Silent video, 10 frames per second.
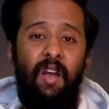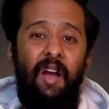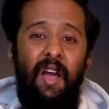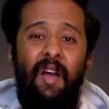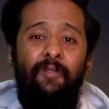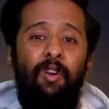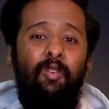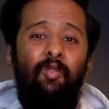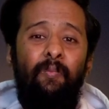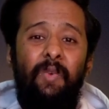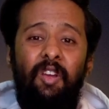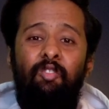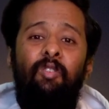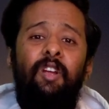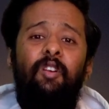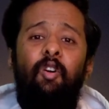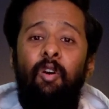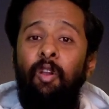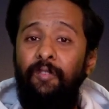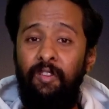I, I, want to make sure that
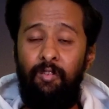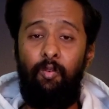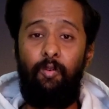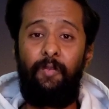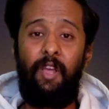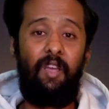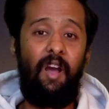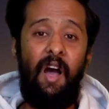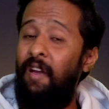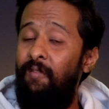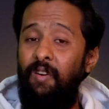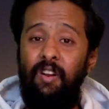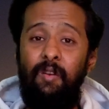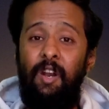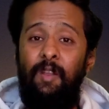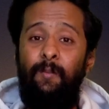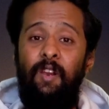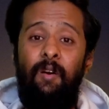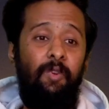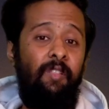all of us know like, I have worked in multiple
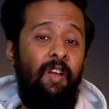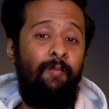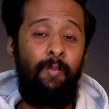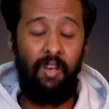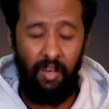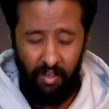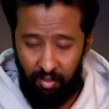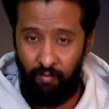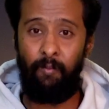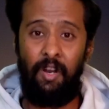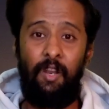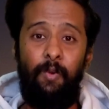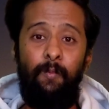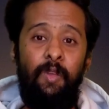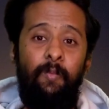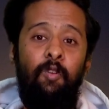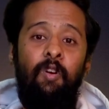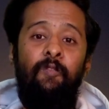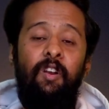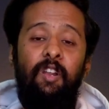companies, I have been in touch with multiple people who
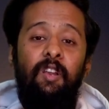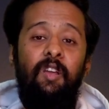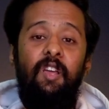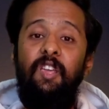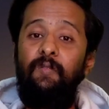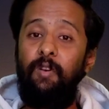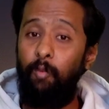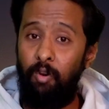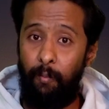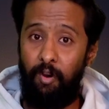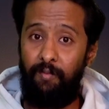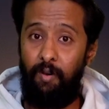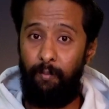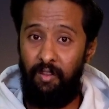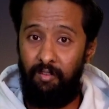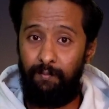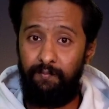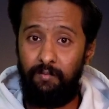have worked in even more number of companies.